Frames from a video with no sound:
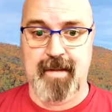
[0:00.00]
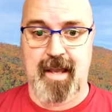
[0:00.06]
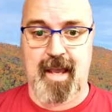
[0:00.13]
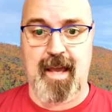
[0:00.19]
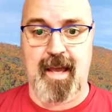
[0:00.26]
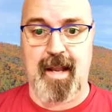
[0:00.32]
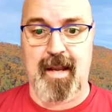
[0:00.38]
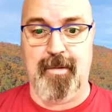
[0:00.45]

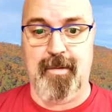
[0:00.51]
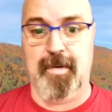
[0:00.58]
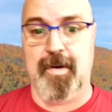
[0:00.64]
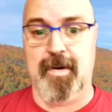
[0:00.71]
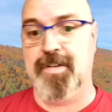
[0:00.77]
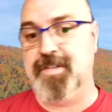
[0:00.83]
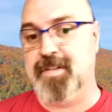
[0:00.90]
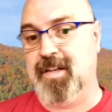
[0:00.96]
And
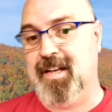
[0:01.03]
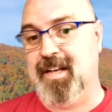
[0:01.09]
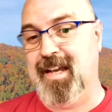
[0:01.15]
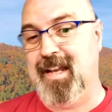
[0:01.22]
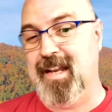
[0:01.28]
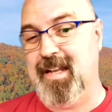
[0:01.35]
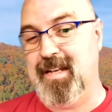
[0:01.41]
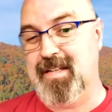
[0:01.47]
we're also going to
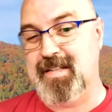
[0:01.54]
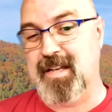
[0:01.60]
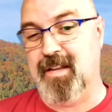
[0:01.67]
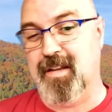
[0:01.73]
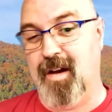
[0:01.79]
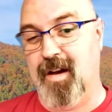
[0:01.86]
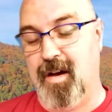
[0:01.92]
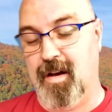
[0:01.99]
get into
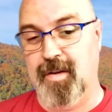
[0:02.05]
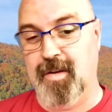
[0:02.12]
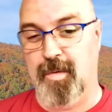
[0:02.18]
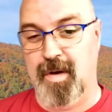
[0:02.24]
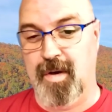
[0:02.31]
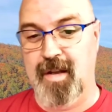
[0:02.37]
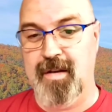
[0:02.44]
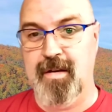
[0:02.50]
selling
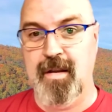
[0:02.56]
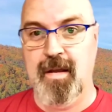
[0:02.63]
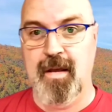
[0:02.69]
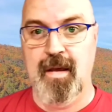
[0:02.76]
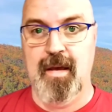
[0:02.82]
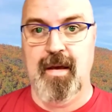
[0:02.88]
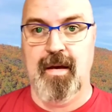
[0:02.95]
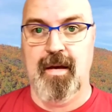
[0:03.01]
all-in-one
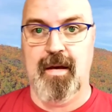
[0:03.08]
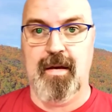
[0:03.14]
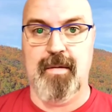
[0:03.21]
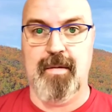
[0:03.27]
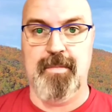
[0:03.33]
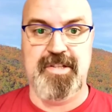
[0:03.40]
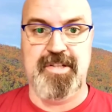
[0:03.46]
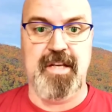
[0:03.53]

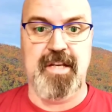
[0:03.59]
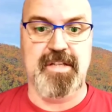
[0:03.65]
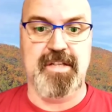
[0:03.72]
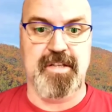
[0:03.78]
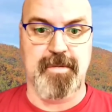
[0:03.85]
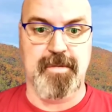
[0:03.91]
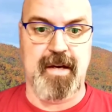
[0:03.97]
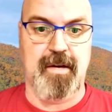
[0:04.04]
machines
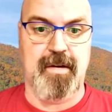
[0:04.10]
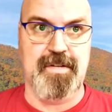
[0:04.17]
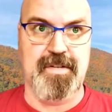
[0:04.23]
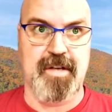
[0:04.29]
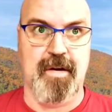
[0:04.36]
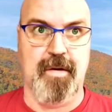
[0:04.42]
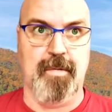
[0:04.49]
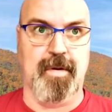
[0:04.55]
as well.
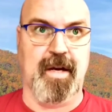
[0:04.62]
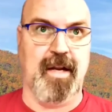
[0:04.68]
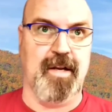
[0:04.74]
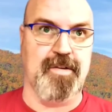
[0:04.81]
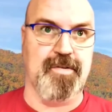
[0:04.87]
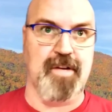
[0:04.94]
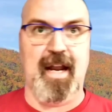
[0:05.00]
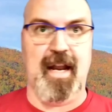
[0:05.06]
So we're going to
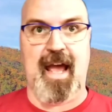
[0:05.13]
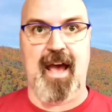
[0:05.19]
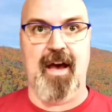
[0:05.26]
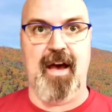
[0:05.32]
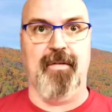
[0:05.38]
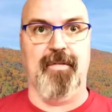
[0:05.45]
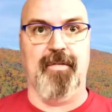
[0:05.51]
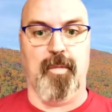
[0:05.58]
try to
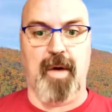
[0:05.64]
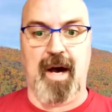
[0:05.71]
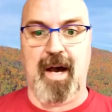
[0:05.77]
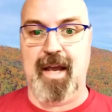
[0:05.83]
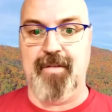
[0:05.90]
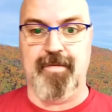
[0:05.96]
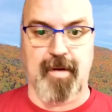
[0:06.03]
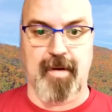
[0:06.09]
have a
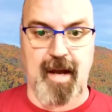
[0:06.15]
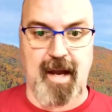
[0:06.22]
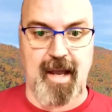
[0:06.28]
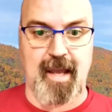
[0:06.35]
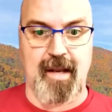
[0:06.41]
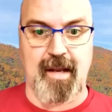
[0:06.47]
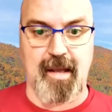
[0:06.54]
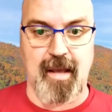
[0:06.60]
wide
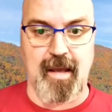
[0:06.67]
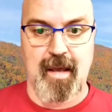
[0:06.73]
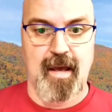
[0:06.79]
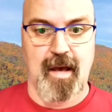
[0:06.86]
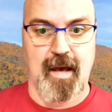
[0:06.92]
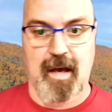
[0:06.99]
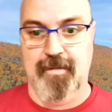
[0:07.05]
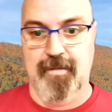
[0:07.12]
variety
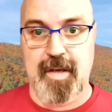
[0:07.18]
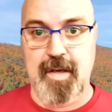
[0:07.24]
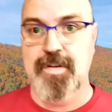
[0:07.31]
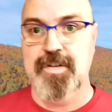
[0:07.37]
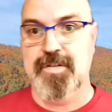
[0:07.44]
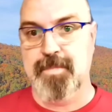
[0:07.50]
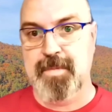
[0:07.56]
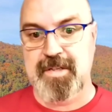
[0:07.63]
of
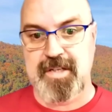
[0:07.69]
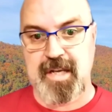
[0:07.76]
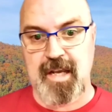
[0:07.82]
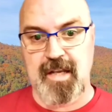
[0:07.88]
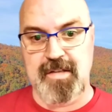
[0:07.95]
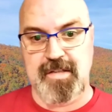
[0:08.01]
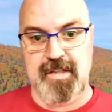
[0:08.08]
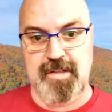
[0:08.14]
used
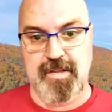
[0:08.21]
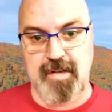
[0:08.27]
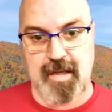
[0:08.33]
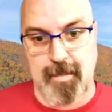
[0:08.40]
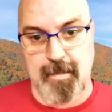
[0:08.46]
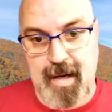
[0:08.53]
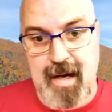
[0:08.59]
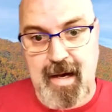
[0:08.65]
machines that you
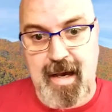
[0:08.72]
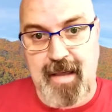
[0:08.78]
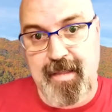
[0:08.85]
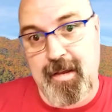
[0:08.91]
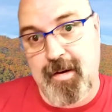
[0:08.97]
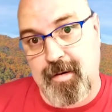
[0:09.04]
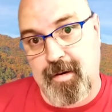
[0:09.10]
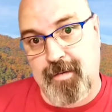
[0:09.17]
can buy
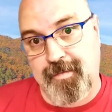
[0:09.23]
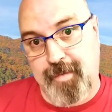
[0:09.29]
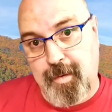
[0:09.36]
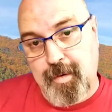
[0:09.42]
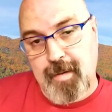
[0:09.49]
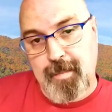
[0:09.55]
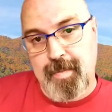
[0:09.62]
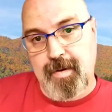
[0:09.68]
that are
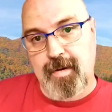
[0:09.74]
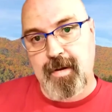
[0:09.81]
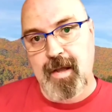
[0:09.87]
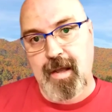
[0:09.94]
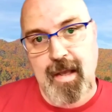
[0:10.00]
affordable,